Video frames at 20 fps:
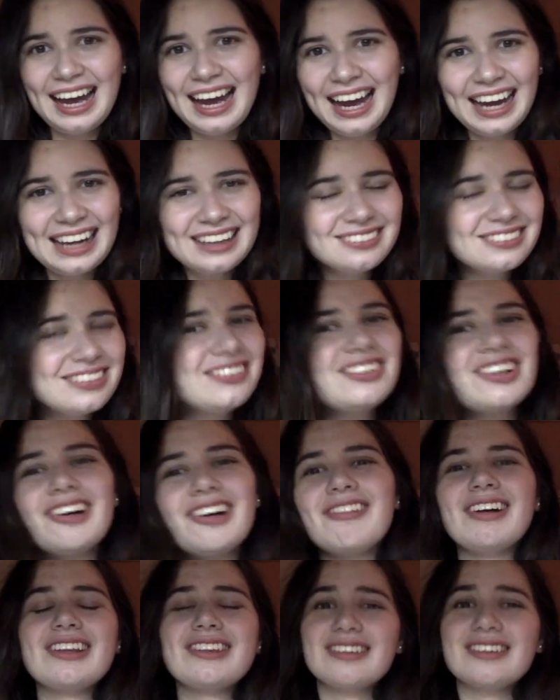I don't even
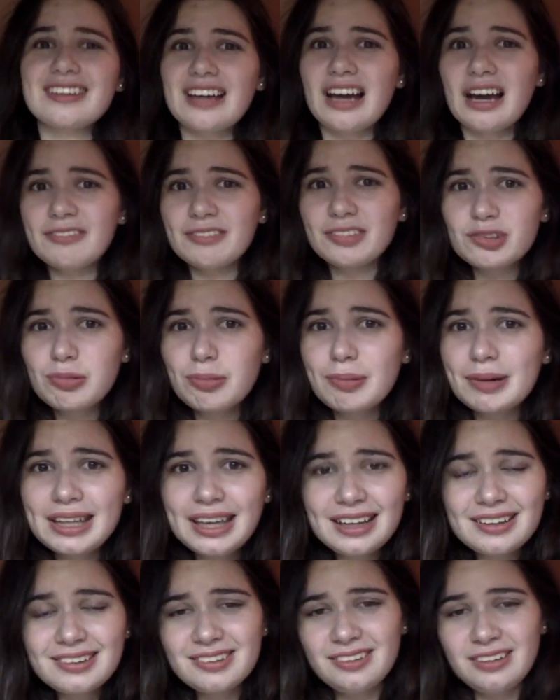know what's to come for
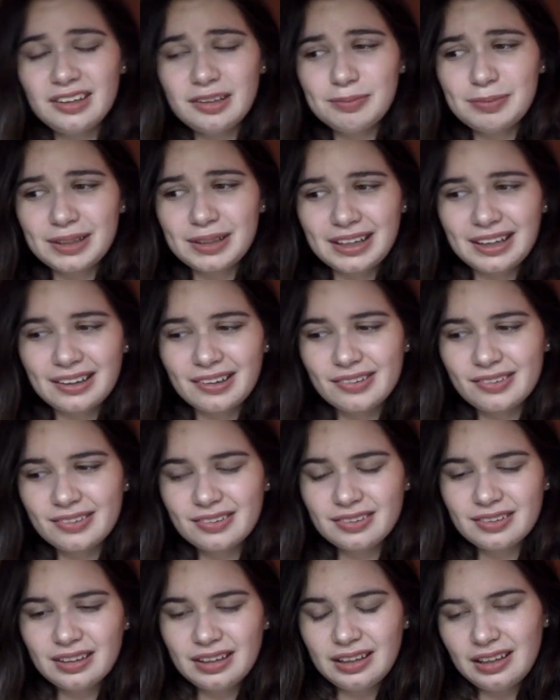2018
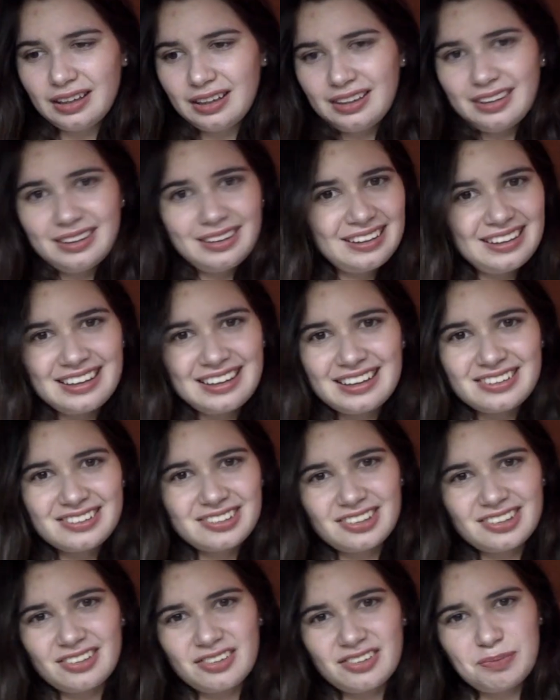because it's
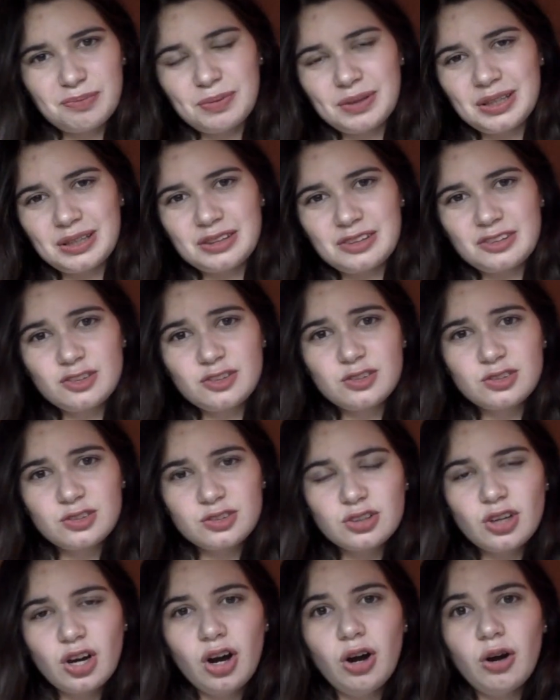just been
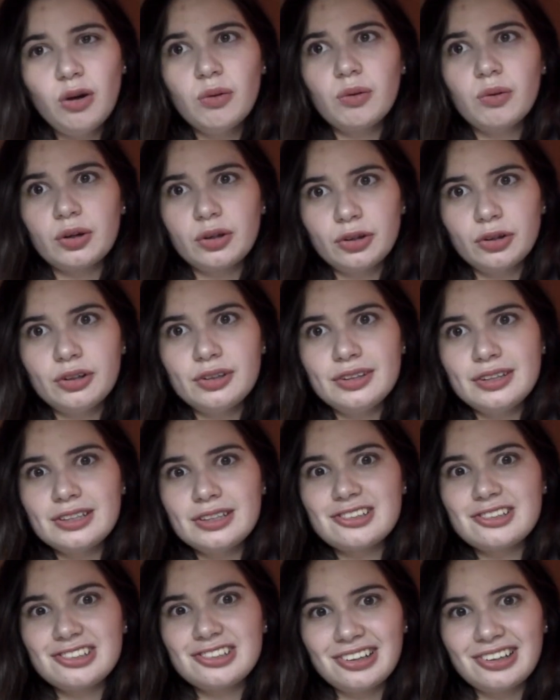so good
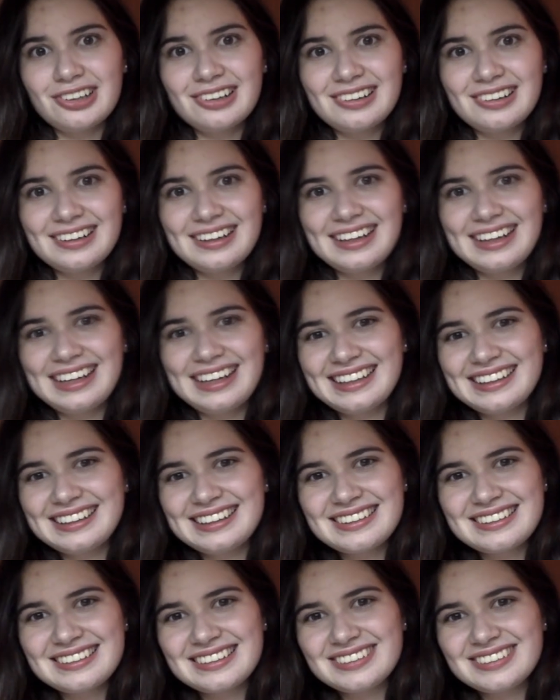this year. And
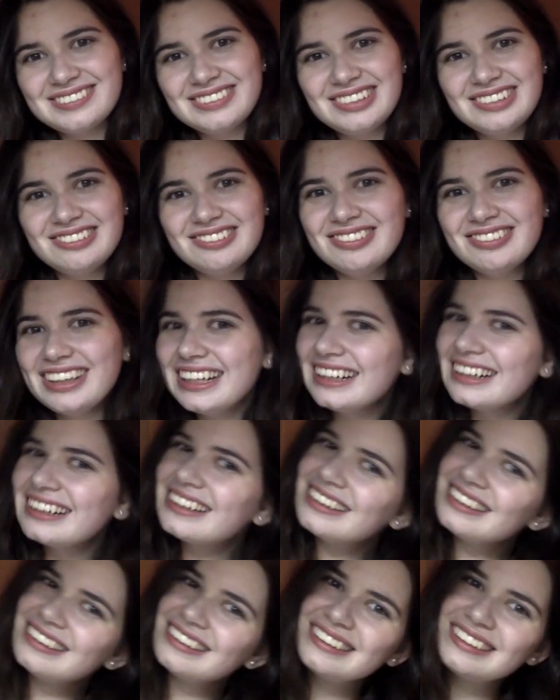it's going to be
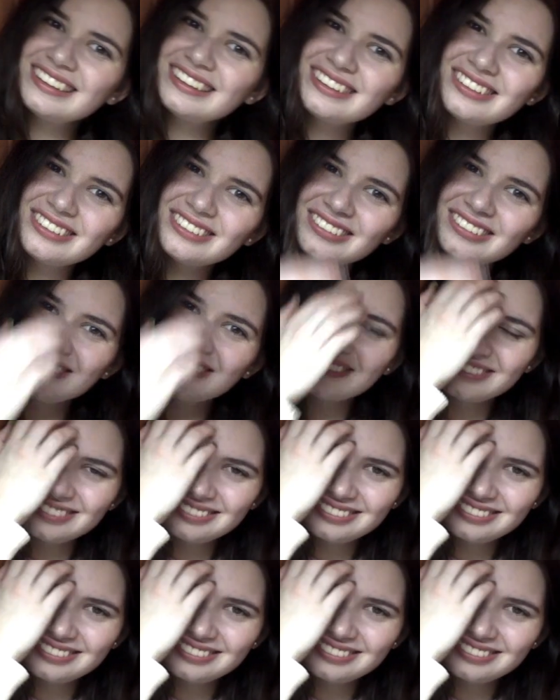weird to,